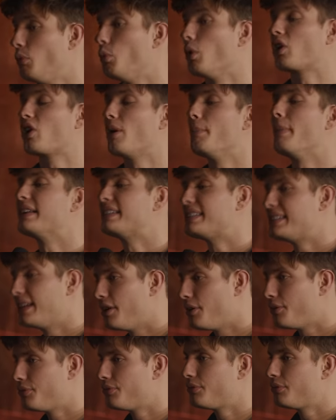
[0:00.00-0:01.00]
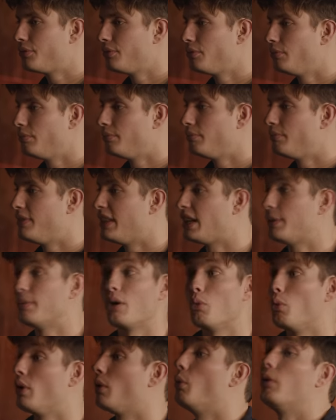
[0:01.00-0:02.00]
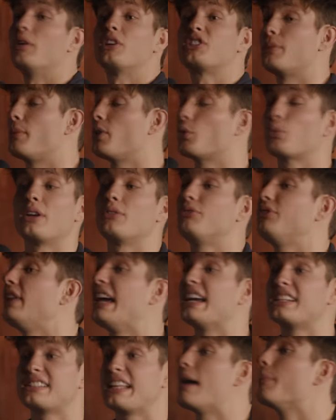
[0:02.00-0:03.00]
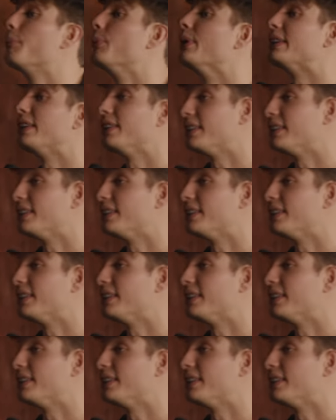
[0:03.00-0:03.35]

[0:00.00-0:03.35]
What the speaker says: work on myself, think about what are some of the red flags I bring